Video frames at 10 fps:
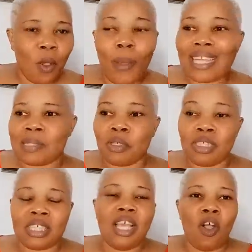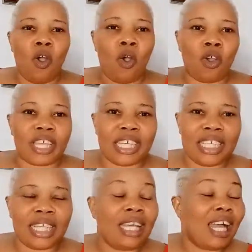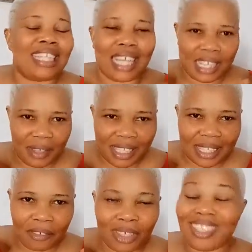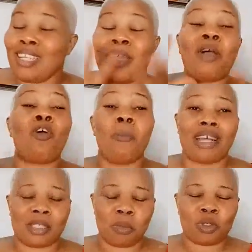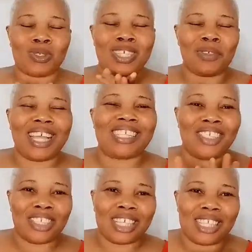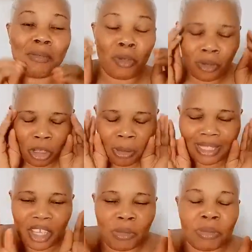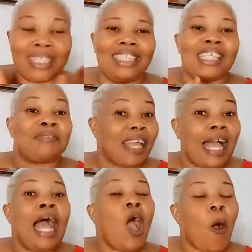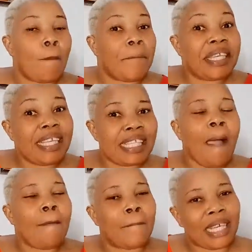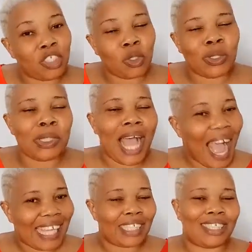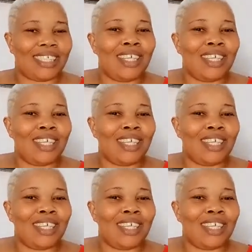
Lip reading: Whitemoney or Kid, and they're advising her for Kid. Anyway, I'll come back tomorrow to give you guys the gist. I said, let me run and come and tell you people that there's fire on Biggie's mansion, and